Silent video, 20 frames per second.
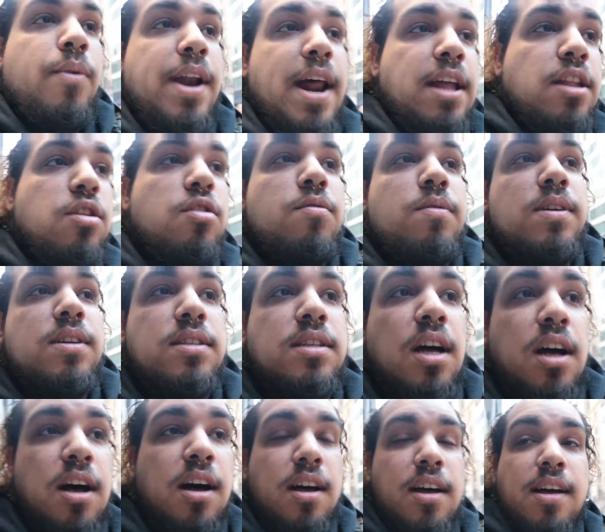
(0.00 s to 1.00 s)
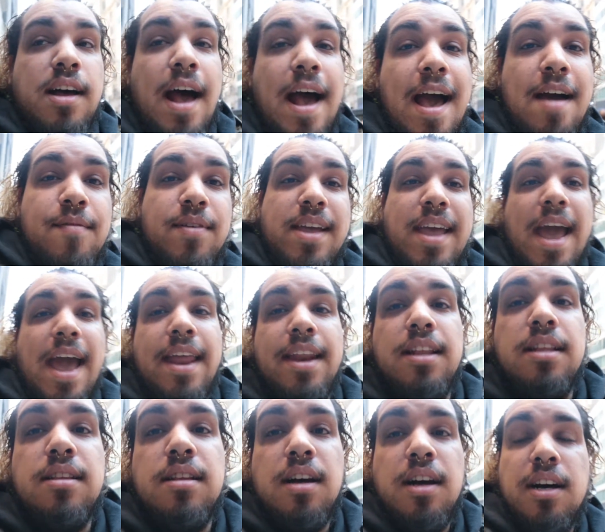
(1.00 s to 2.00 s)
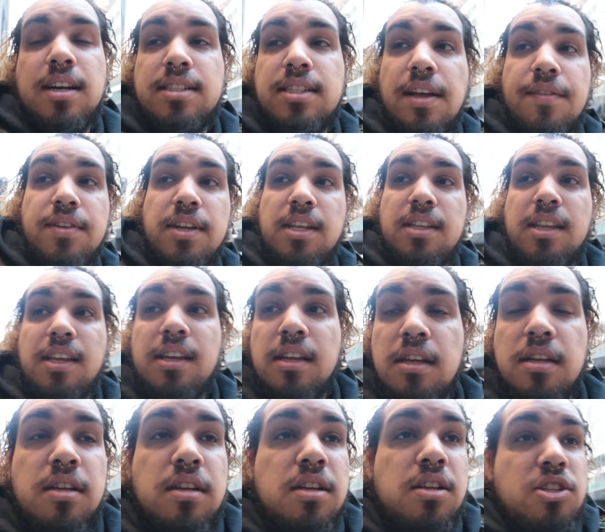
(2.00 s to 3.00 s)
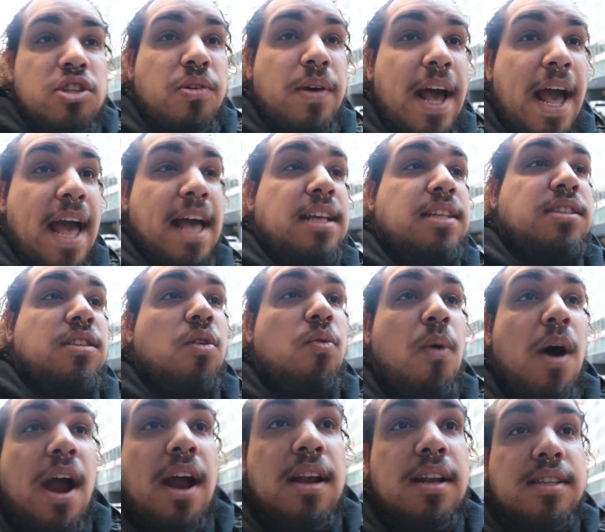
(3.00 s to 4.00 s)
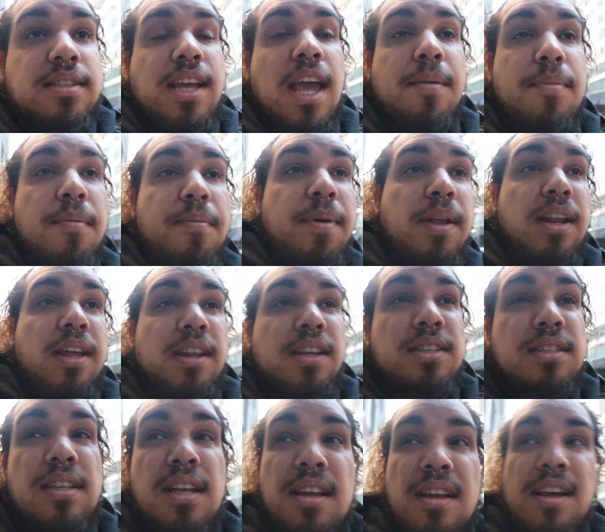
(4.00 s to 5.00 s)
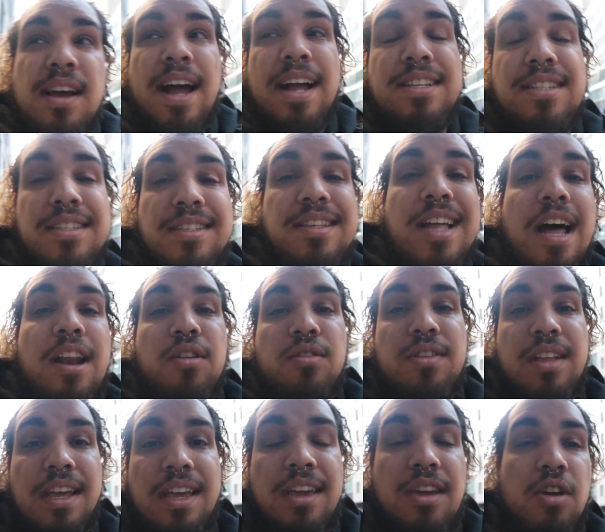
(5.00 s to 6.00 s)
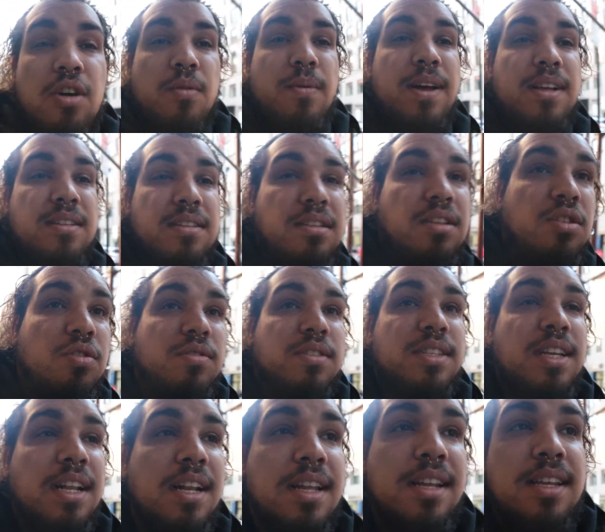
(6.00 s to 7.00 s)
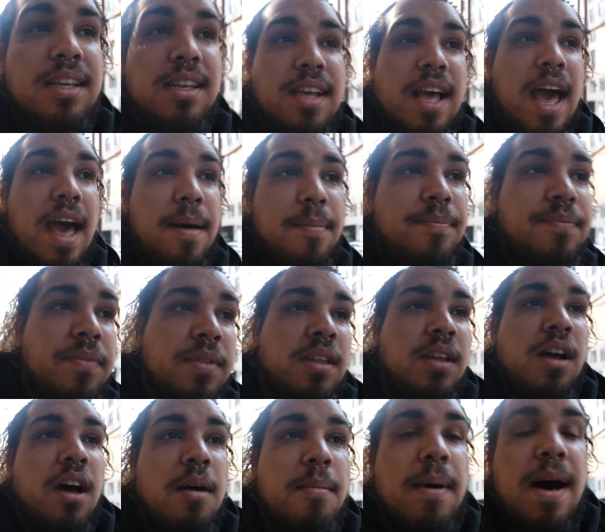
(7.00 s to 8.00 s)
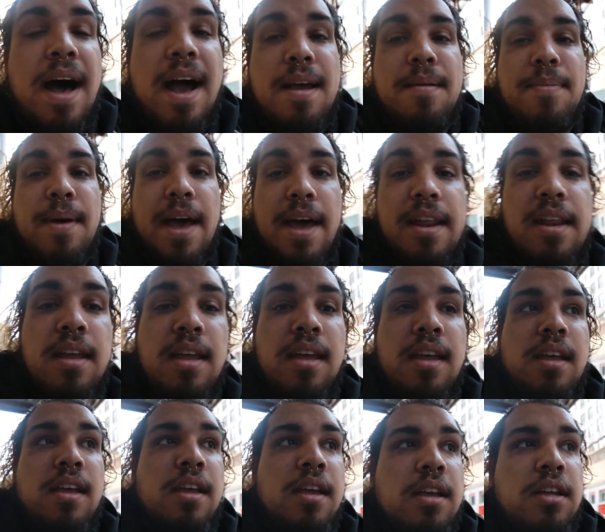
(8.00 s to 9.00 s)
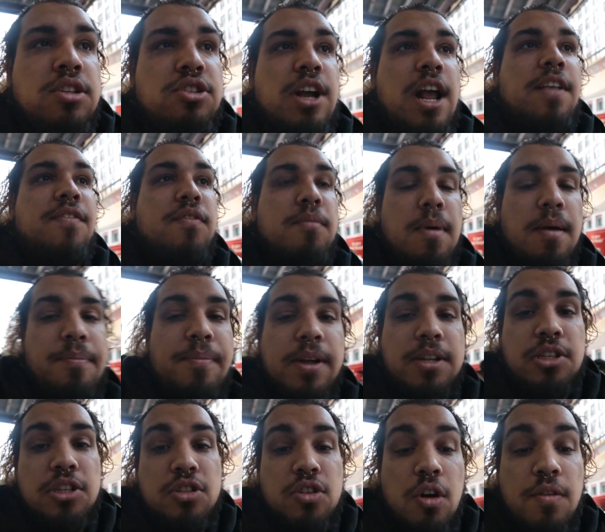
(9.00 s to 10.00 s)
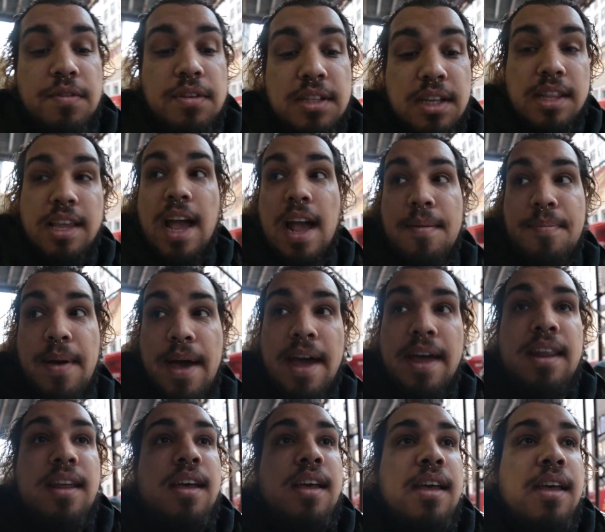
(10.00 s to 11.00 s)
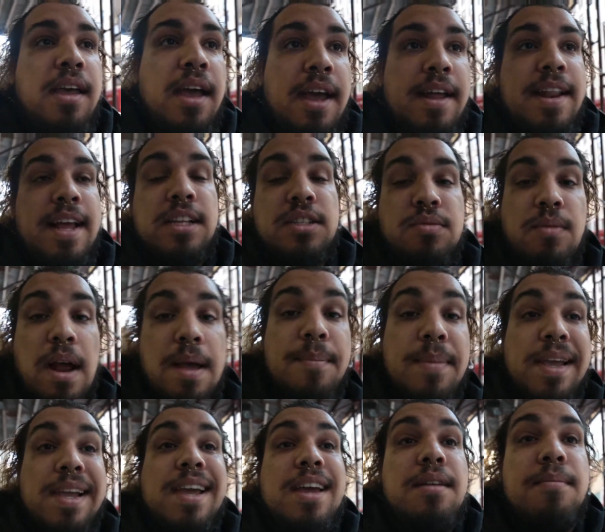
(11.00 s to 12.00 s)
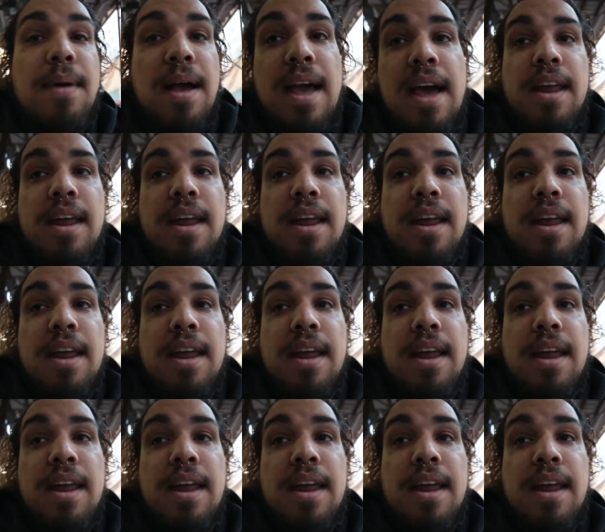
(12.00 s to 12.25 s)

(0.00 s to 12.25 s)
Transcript: What I do is I have a Canon 70D, so it has the wireless capabilities. I just download the EOS utility app on my iPad, transfer my pictures over to the iPad, and that's where I begin my